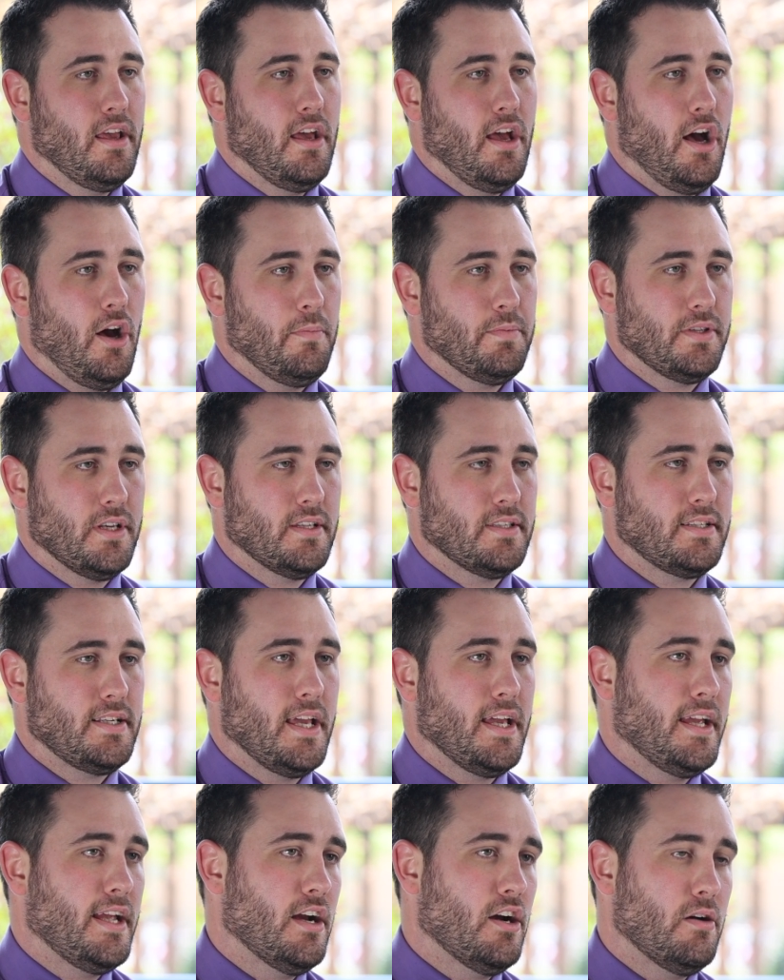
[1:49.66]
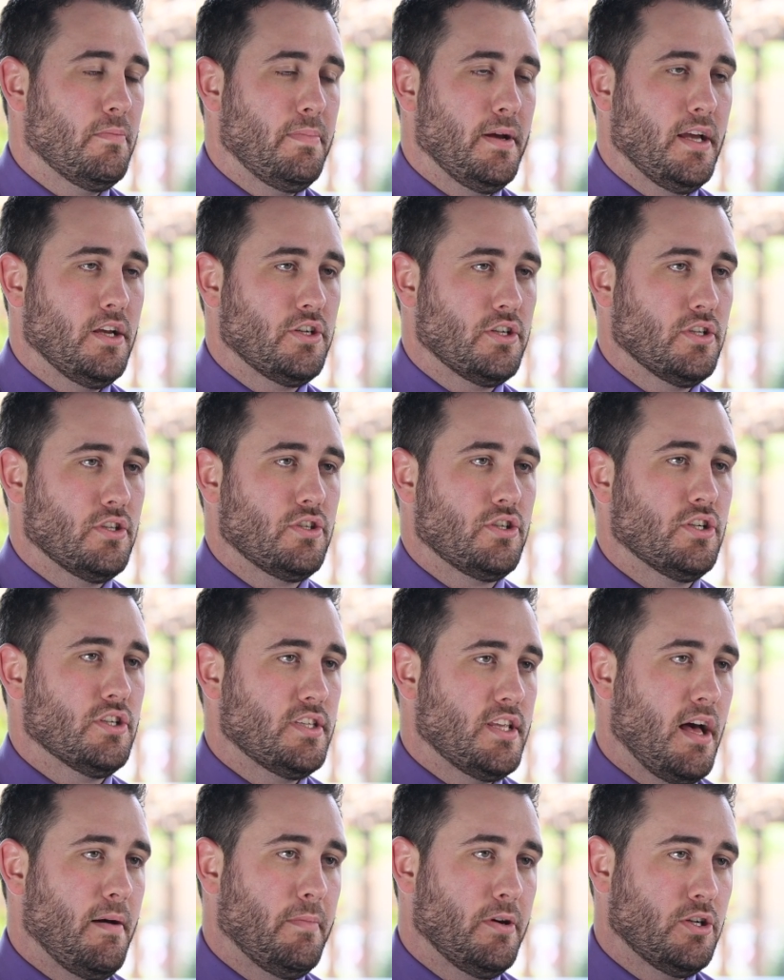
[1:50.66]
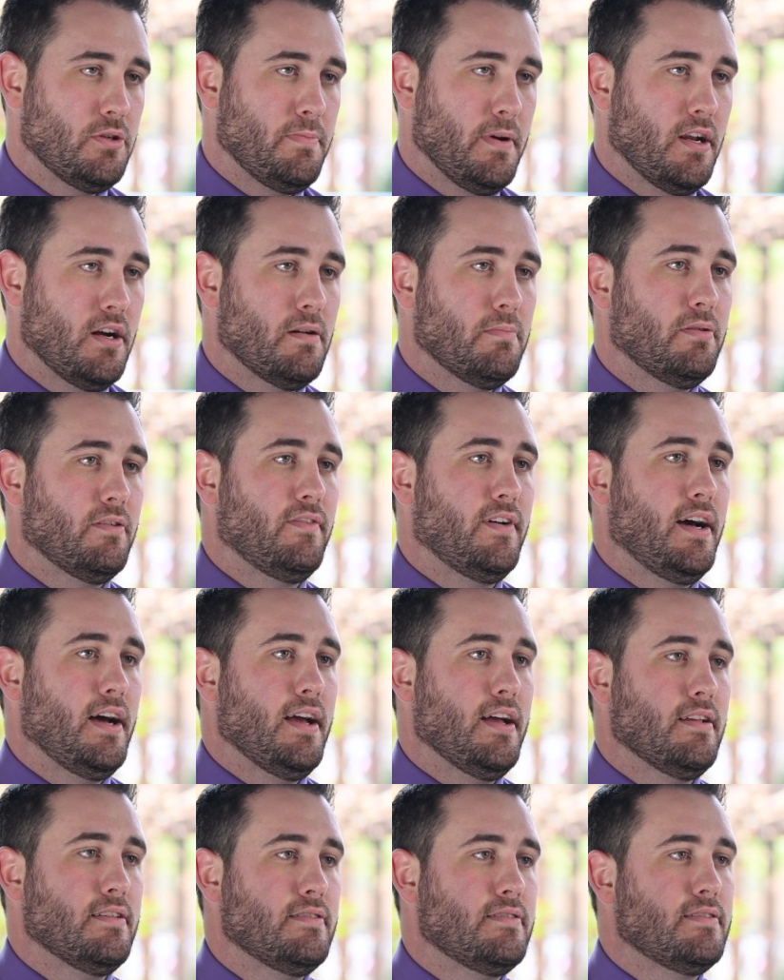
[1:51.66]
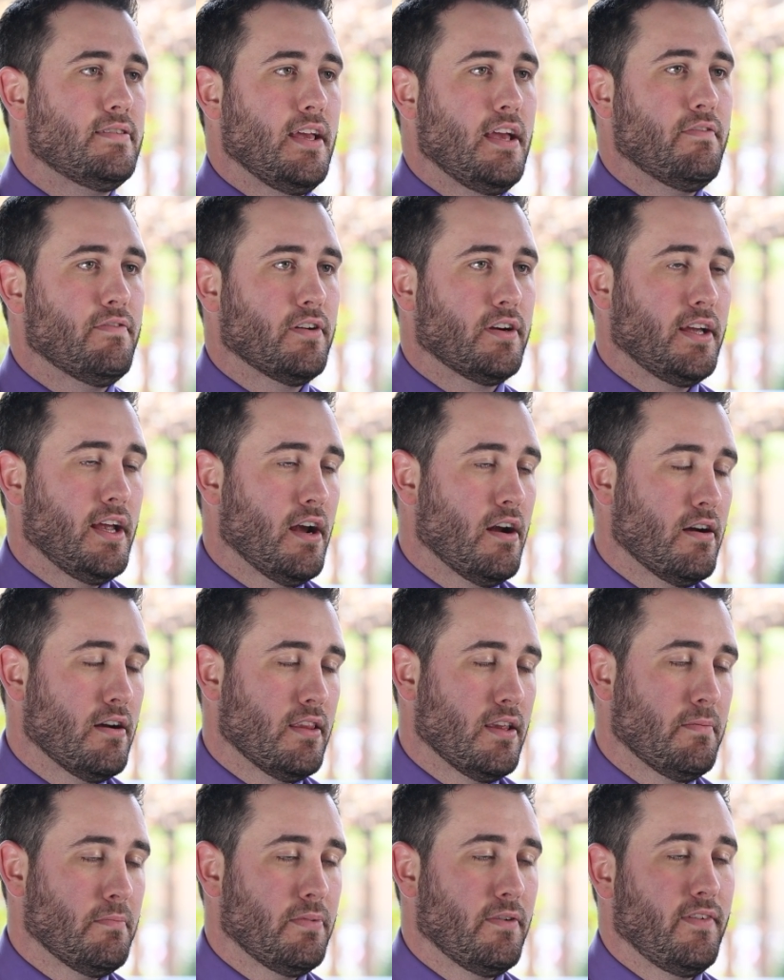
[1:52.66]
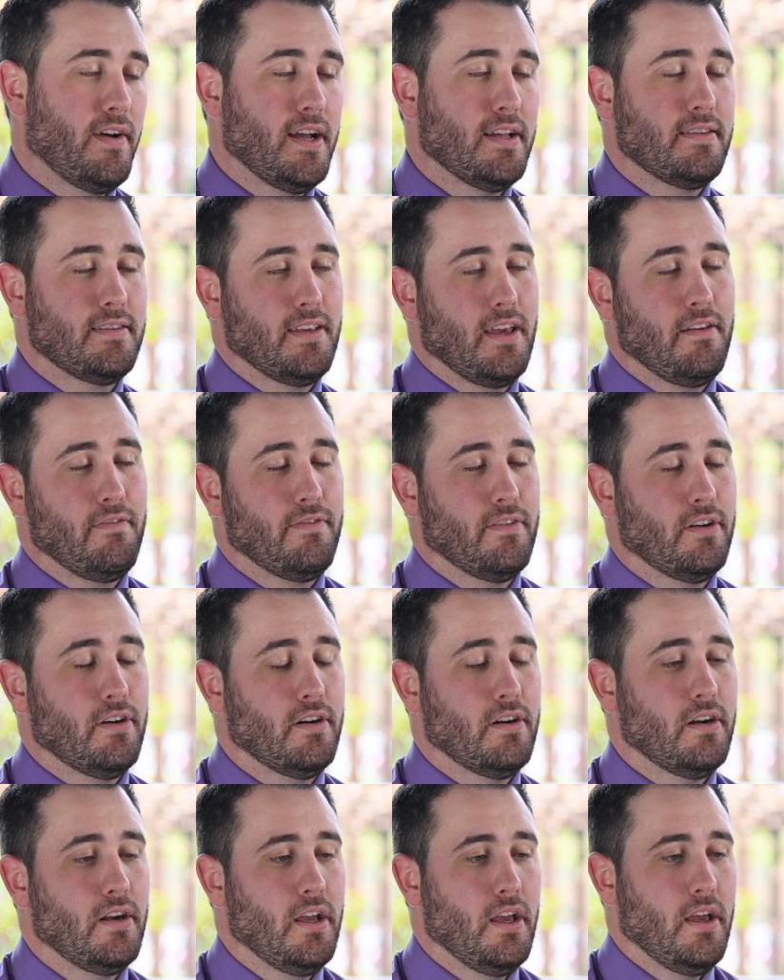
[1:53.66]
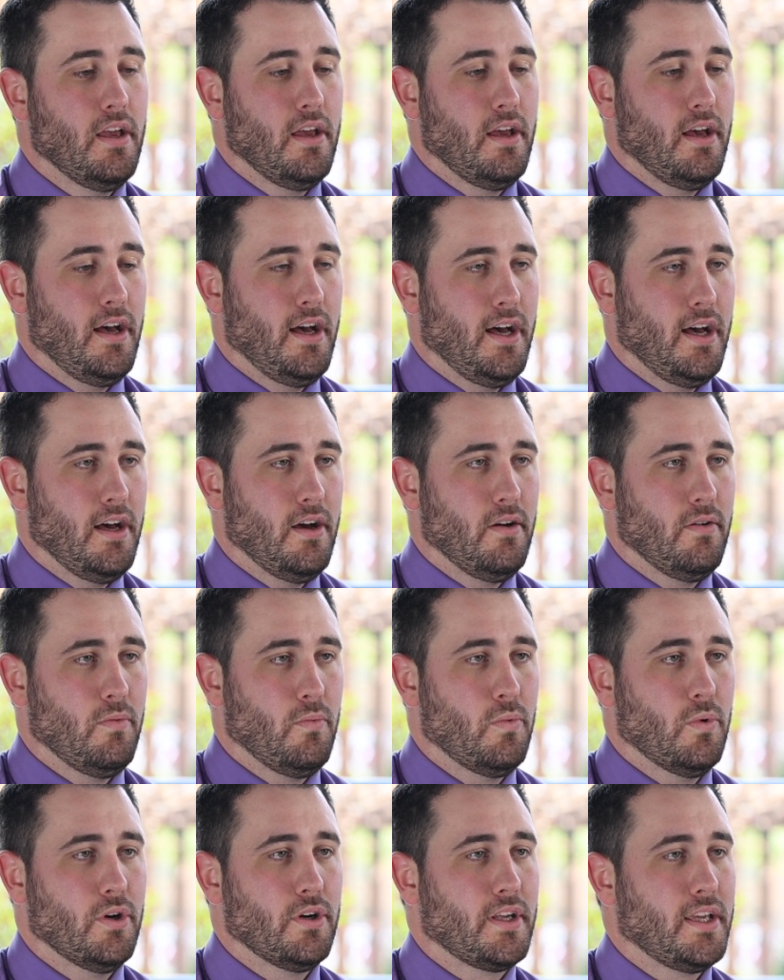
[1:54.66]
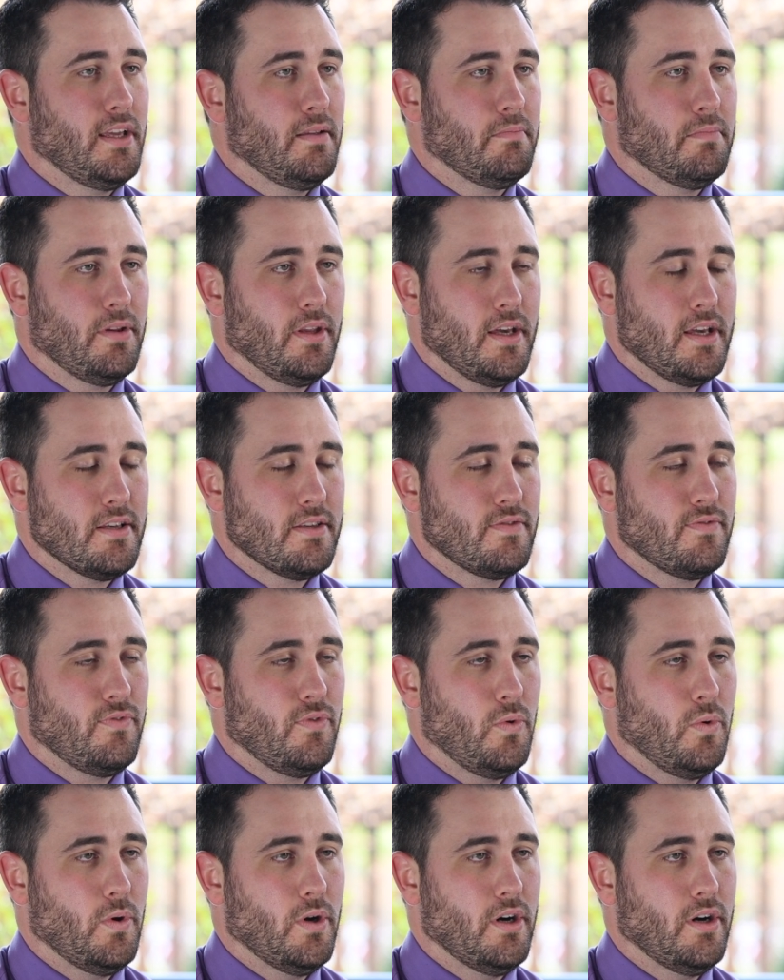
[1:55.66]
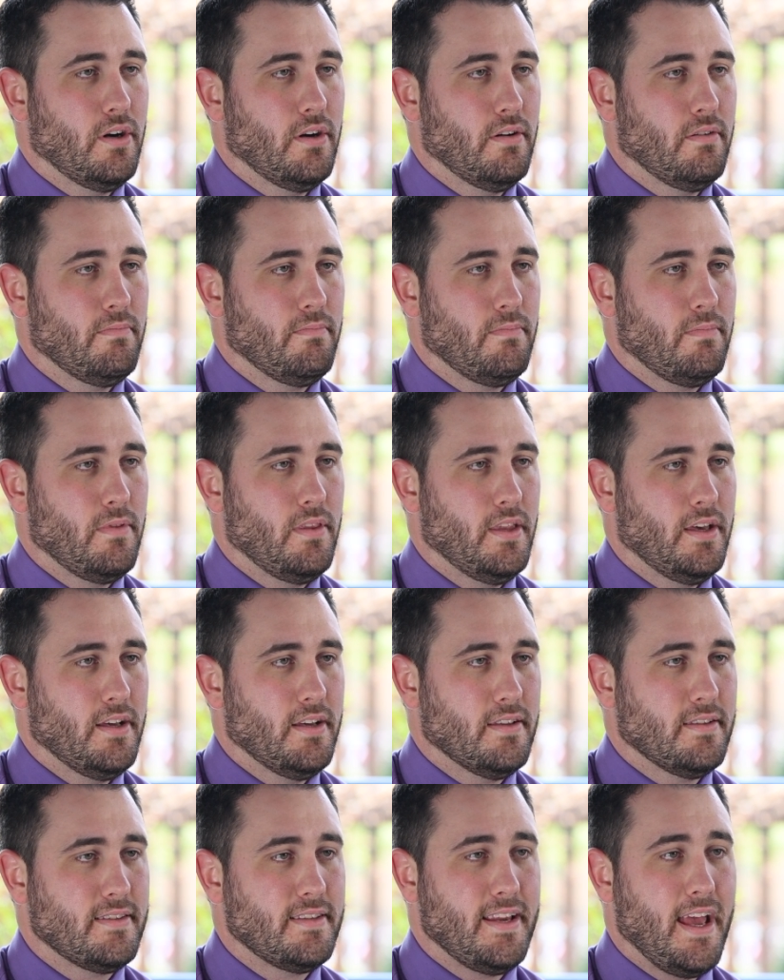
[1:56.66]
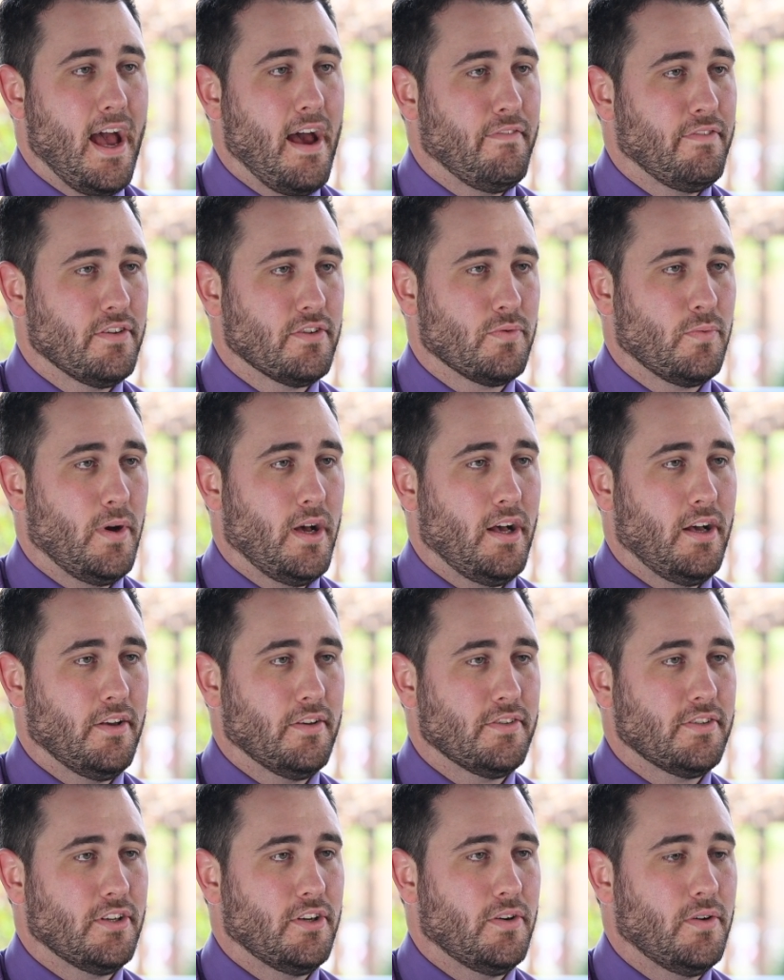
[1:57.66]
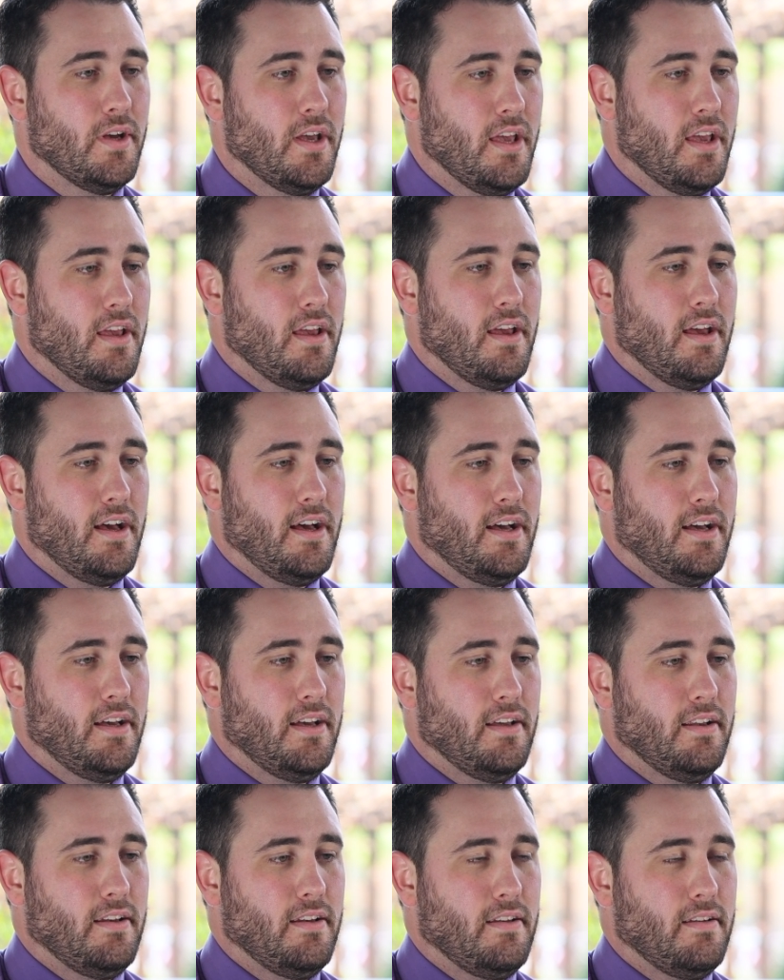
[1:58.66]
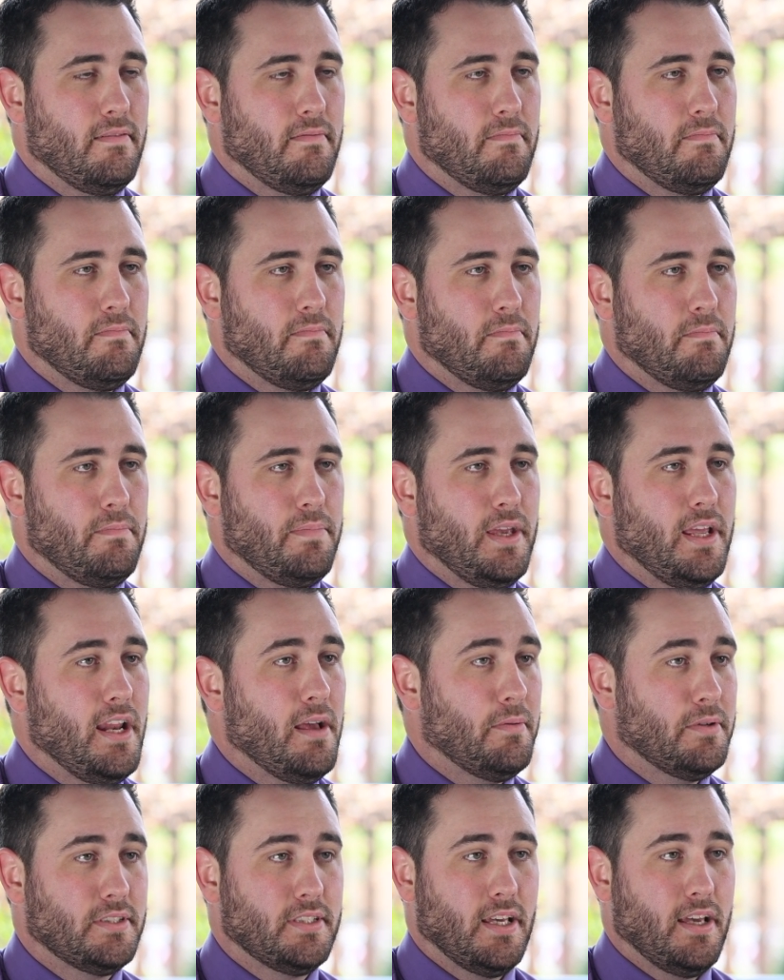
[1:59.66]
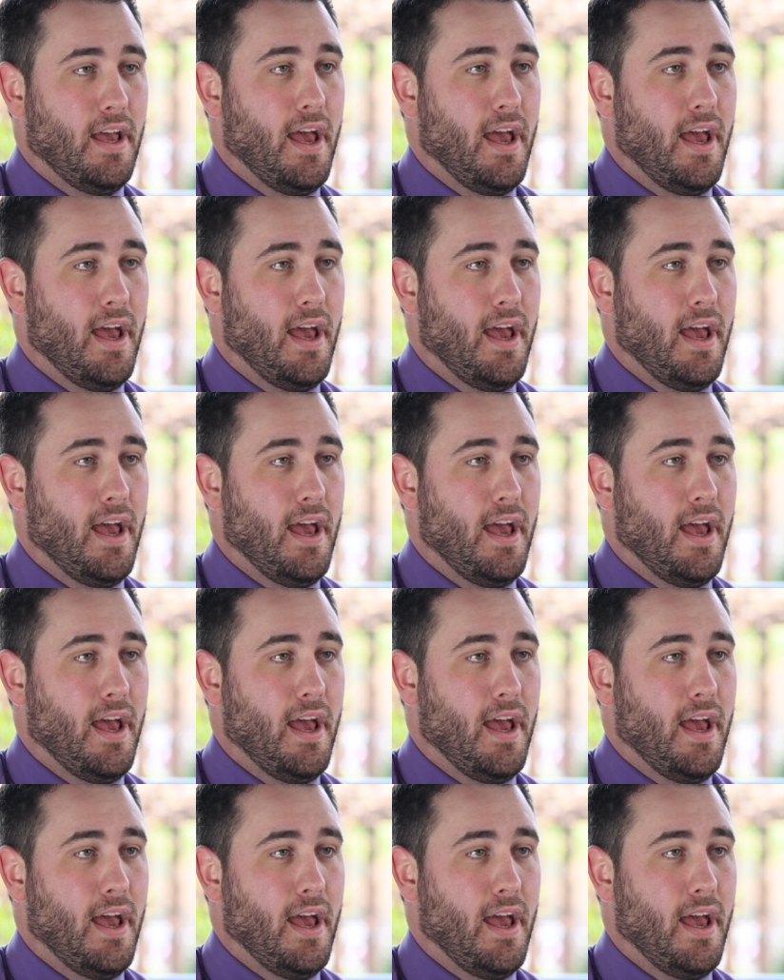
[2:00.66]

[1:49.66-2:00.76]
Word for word: helps us take care of patients just that much better, provides safer care to them, provides safer uh, working place for the staff as well. So. Uh, being able to